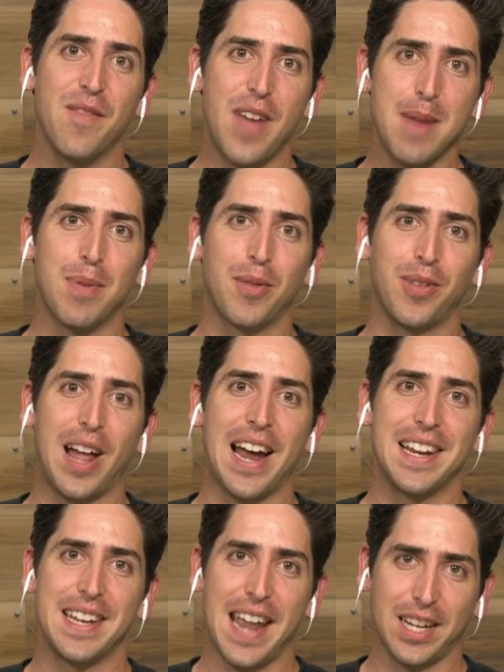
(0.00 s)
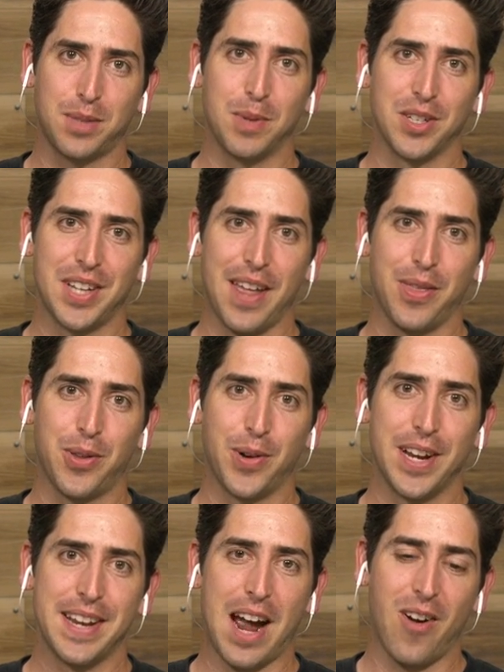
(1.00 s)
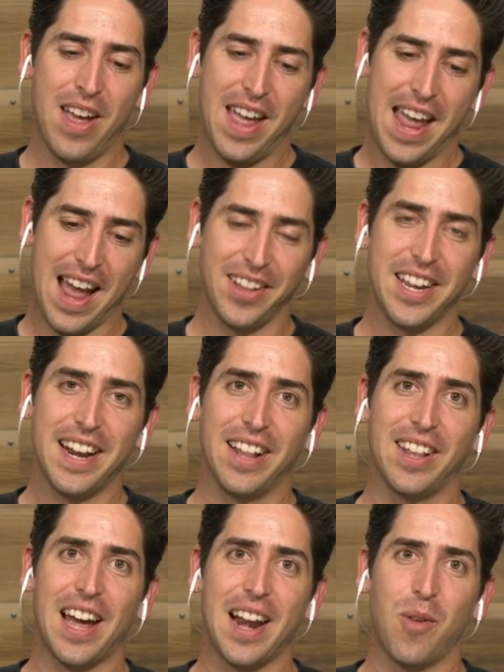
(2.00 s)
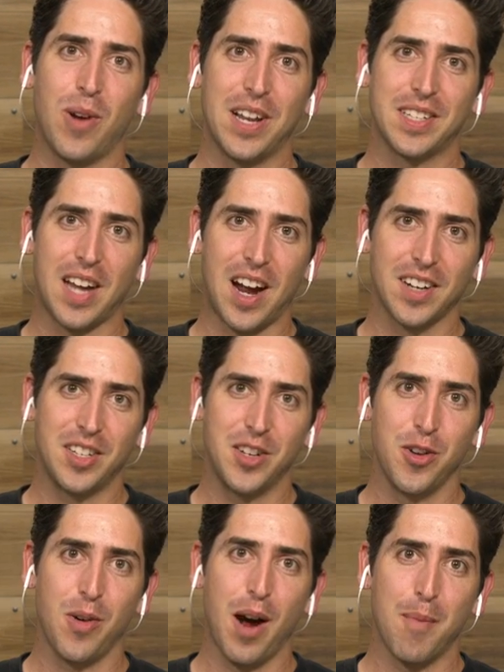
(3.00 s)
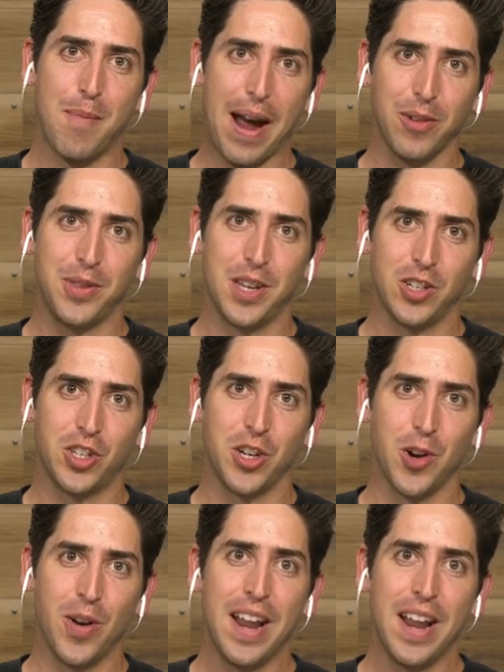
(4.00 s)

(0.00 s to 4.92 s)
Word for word: Vaporfly Next Percent 3. Now, Elliot, a lot I want to talk to you about this shoe,